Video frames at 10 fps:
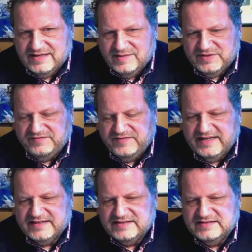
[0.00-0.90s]
But the
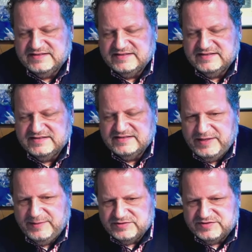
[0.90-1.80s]
fact is that when
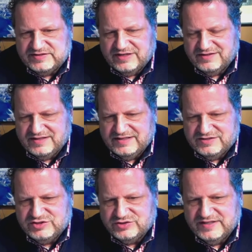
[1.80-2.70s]
people start the
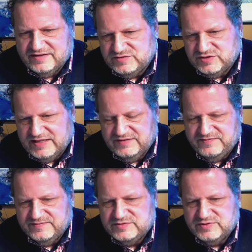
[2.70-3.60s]
journey of trying
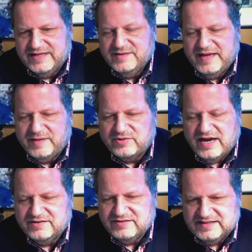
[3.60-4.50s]
to make
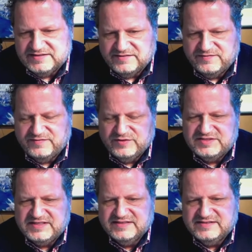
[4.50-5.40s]
progress, the first
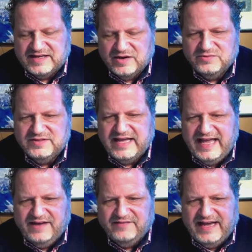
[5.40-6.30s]
thing is they only
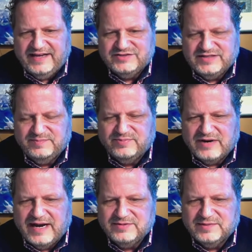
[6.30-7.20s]
have actually
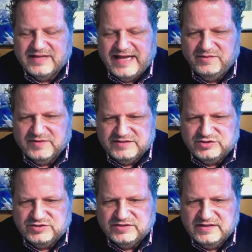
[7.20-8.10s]
problem language.